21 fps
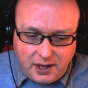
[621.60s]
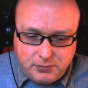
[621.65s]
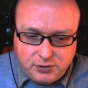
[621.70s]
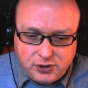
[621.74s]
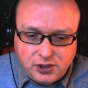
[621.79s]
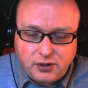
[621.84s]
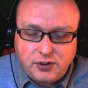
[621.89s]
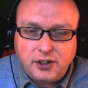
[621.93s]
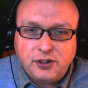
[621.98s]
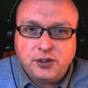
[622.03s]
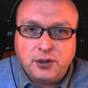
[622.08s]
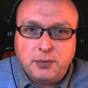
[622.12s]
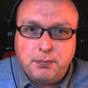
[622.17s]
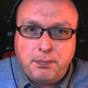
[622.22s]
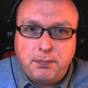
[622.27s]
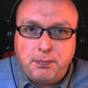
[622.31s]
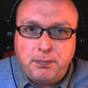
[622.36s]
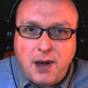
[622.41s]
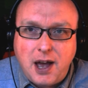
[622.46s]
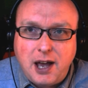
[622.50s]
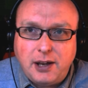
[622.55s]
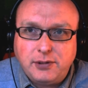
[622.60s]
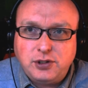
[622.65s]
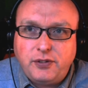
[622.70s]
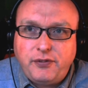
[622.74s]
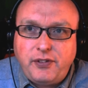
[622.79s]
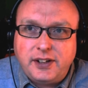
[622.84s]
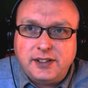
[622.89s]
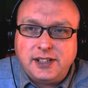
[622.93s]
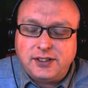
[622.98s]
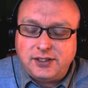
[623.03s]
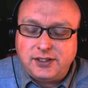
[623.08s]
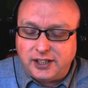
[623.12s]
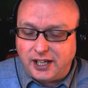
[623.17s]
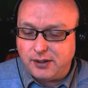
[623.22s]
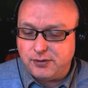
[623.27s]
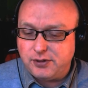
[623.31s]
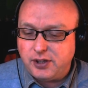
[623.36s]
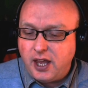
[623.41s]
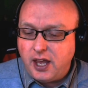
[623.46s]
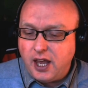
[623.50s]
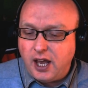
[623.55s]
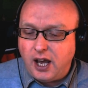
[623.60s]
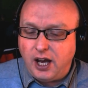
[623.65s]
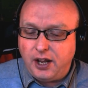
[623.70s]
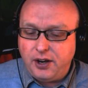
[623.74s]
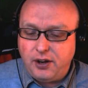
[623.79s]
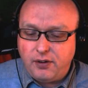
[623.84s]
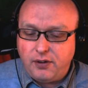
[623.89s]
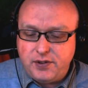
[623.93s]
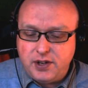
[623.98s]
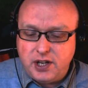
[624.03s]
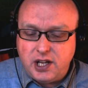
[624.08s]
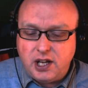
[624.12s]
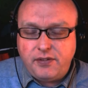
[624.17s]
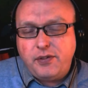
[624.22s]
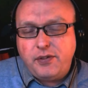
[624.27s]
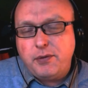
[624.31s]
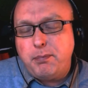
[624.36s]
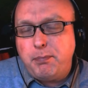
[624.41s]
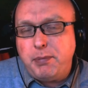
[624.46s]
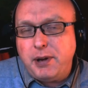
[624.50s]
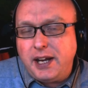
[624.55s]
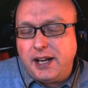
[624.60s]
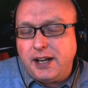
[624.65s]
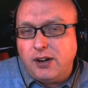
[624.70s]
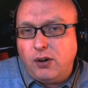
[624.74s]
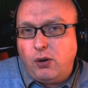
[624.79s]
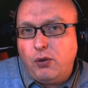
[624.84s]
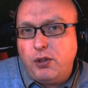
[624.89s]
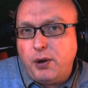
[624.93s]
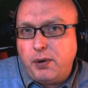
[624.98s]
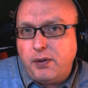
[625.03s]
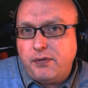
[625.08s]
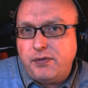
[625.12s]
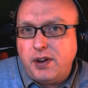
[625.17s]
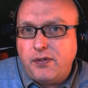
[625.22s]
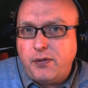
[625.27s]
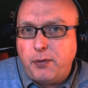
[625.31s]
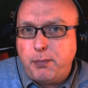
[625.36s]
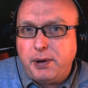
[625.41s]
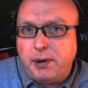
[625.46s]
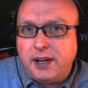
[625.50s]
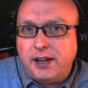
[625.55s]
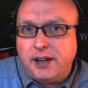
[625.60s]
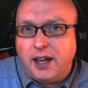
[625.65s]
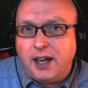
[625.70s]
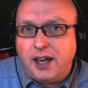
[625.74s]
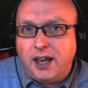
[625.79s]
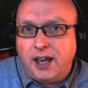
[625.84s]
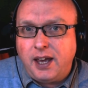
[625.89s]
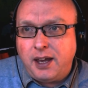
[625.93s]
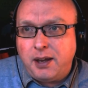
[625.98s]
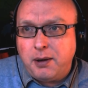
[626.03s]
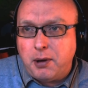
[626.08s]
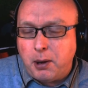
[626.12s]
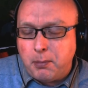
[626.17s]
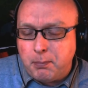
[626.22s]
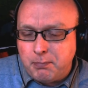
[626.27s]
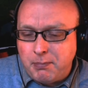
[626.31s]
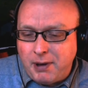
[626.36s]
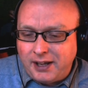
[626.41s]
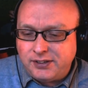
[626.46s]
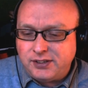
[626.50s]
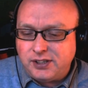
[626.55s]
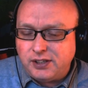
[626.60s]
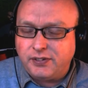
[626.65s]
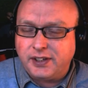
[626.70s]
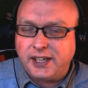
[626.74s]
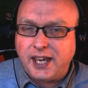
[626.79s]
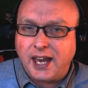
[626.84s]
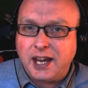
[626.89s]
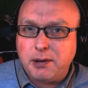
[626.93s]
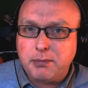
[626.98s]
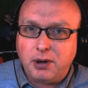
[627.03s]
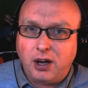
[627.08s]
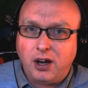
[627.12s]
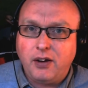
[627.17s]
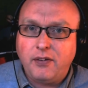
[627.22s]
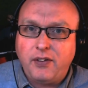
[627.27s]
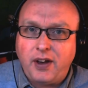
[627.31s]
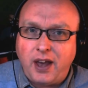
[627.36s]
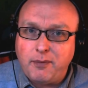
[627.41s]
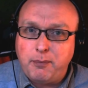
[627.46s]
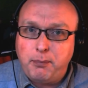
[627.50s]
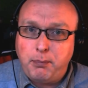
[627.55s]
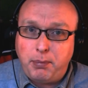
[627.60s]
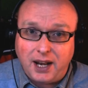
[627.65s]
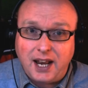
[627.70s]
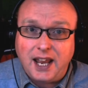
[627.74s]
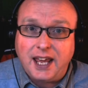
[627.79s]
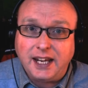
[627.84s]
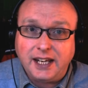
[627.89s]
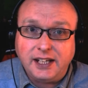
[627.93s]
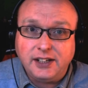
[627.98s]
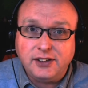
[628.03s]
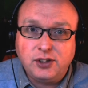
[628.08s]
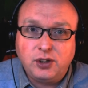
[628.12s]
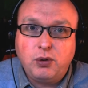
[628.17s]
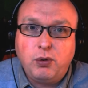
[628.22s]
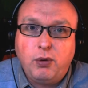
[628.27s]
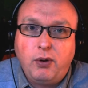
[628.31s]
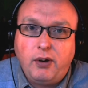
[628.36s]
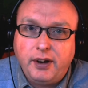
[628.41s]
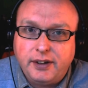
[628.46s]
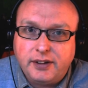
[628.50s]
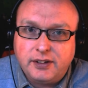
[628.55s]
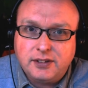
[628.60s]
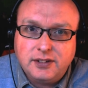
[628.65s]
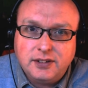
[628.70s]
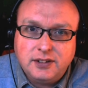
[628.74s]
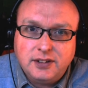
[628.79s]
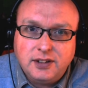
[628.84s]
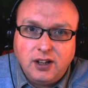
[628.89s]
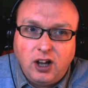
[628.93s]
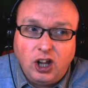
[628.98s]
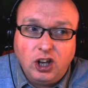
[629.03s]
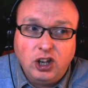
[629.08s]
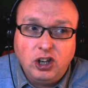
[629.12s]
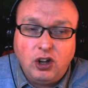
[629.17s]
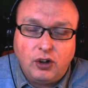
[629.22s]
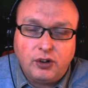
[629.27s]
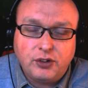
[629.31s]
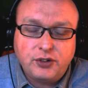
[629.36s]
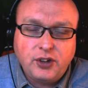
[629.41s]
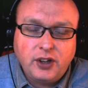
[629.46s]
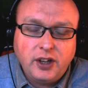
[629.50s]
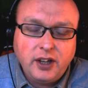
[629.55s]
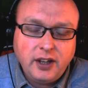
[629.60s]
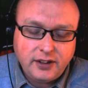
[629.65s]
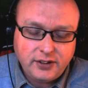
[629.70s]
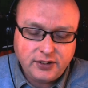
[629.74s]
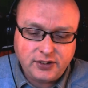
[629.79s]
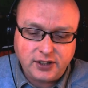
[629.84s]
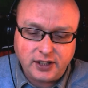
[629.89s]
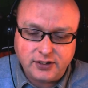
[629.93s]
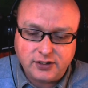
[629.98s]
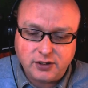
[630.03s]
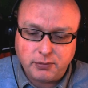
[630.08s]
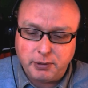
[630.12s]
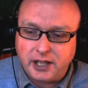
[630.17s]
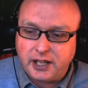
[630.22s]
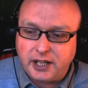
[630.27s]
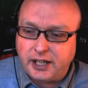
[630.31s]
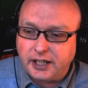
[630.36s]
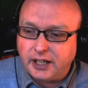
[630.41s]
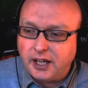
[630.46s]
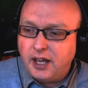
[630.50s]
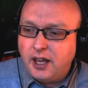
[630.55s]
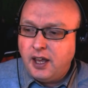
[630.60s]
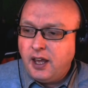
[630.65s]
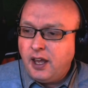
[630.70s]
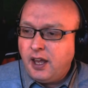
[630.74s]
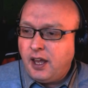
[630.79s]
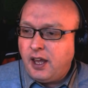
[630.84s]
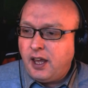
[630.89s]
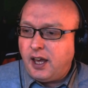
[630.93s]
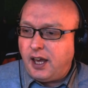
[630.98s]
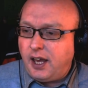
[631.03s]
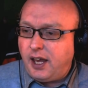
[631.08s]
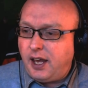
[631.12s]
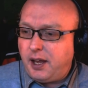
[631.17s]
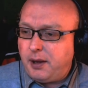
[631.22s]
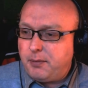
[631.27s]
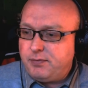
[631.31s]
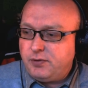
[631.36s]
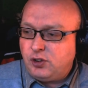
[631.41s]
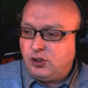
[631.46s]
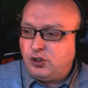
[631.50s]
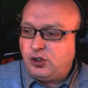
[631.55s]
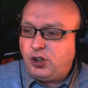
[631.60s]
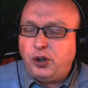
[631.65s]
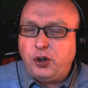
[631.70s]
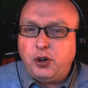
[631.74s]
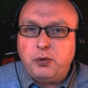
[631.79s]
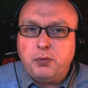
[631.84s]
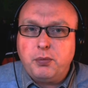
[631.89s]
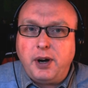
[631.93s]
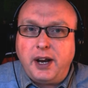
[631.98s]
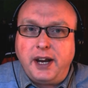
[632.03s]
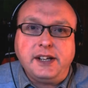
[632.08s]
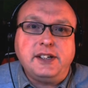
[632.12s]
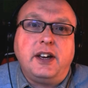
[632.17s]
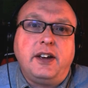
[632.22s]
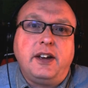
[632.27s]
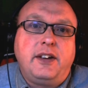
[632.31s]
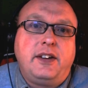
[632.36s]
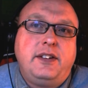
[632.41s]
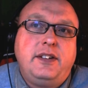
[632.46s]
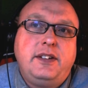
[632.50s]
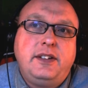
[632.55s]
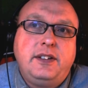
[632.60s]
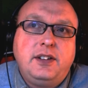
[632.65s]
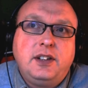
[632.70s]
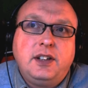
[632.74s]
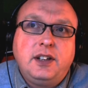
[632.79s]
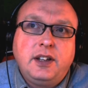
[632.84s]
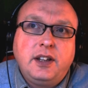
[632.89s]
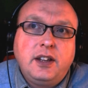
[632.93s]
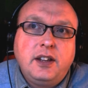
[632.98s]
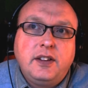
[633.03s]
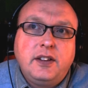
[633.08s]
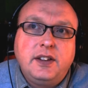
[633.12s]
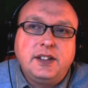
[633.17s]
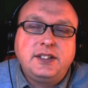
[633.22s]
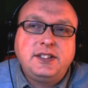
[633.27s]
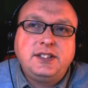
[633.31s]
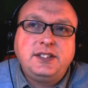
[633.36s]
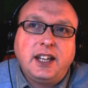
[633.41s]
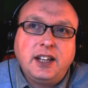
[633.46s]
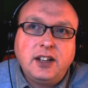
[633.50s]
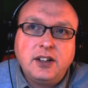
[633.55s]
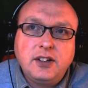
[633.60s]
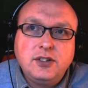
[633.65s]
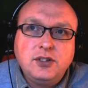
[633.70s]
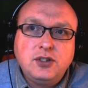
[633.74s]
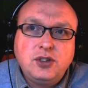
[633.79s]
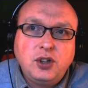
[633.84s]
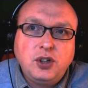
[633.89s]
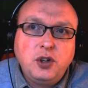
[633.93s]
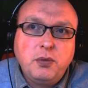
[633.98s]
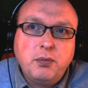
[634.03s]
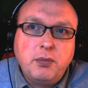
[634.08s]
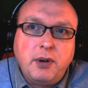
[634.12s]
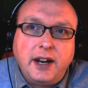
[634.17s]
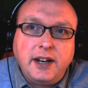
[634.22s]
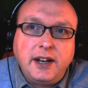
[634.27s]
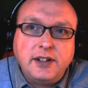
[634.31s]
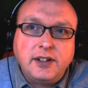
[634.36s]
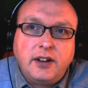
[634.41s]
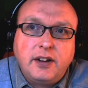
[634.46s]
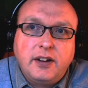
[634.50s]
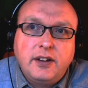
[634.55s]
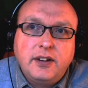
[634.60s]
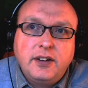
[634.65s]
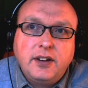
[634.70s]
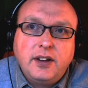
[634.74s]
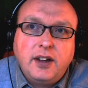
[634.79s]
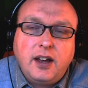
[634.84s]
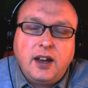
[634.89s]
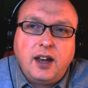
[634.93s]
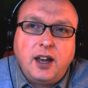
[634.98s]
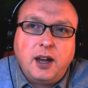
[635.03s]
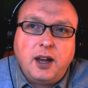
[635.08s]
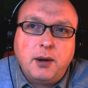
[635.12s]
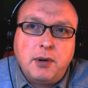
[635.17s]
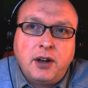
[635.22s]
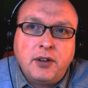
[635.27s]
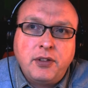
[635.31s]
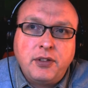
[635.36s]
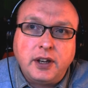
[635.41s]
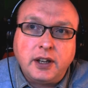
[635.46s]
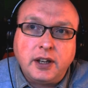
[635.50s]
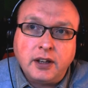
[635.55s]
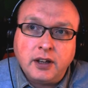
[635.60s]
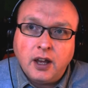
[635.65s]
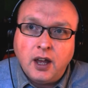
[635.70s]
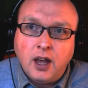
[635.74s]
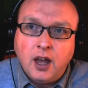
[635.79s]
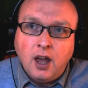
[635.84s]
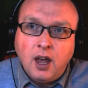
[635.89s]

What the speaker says: so there's some absolutely fantastic games, and although I've never been a massive gamer, I have played quite a lot since the beginning. Tomb Raider, the second Tomb Raider, I think,